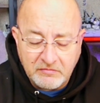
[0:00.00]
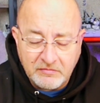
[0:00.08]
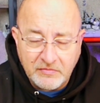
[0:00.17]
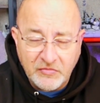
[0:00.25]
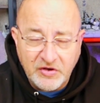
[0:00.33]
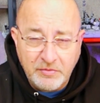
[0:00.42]

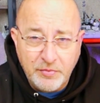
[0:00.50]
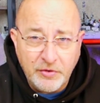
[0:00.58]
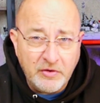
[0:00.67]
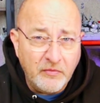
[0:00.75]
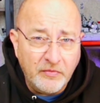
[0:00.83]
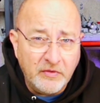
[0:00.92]
when you put
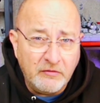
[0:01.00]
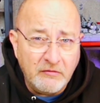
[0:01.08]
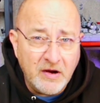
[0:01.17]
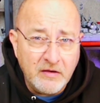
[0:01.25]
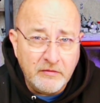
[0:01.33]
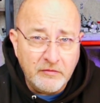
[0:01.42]
it on the
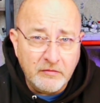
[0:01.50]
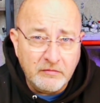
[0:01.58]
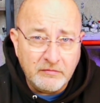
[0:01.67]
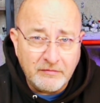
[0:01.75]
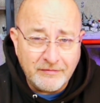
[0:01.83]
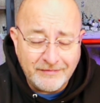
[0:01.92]
ground, or
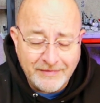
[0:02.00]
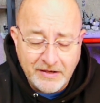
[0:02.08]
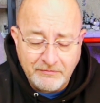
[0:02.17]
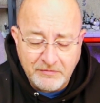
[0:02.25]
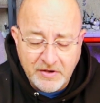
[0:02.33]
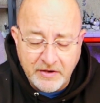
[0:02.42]

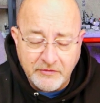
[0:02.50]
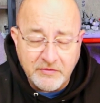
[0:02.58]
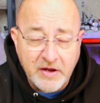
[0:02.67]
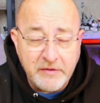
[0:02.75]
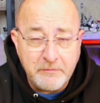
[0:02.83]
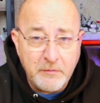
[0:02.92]

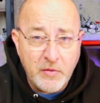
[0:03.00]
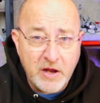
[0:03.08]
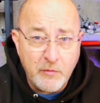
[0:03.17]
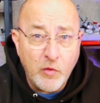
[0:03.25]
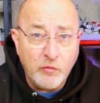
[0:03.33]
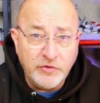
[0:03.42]

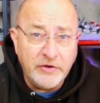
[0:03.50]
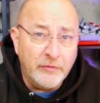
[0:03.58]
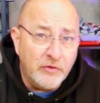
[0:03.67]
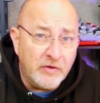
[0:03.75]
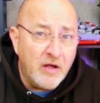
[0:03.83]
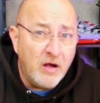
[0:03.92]
it will do it
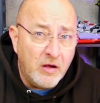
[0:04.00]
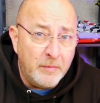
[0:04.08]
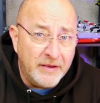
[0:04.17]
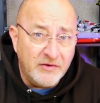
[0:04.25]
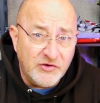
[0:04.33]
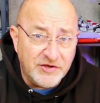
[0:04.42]
on
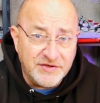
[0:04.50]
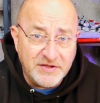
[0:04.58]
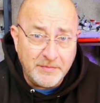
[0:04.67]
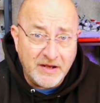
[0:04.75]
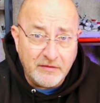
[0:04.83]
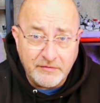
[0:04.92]
carpet just
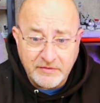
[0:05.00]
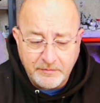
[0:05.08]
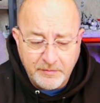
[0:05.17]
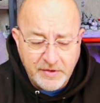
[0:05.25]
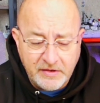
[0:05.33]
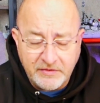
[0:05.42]

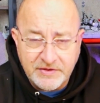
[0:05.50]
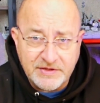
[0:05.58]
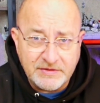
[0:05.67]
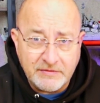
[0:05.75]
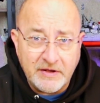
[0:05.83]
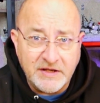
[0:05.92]
about,
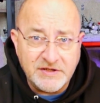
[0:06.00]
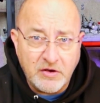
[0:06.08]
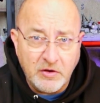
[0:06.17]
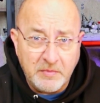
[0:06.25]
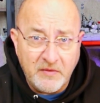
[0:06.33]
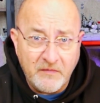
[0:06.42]
but it's got
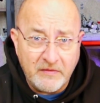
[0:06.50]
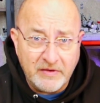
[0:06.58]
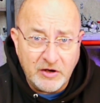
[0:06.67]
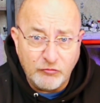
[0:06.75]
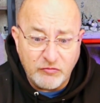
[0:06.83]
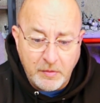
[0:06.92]
to be very
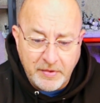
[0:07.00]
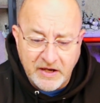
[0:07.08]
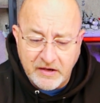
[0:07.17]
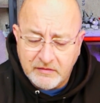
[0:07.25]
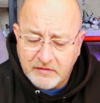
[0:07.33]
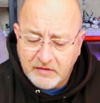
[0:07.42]

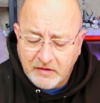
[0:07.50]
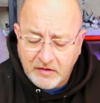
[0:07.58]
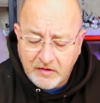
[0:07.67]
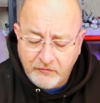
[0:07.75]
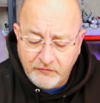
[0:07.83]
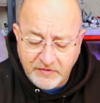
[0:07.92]
grippy
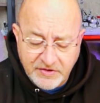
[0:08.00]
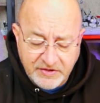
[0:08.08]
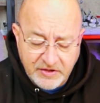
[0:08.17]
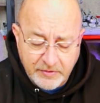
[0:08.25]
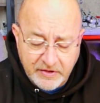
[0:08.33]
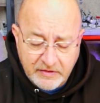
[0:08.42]
for it to do it.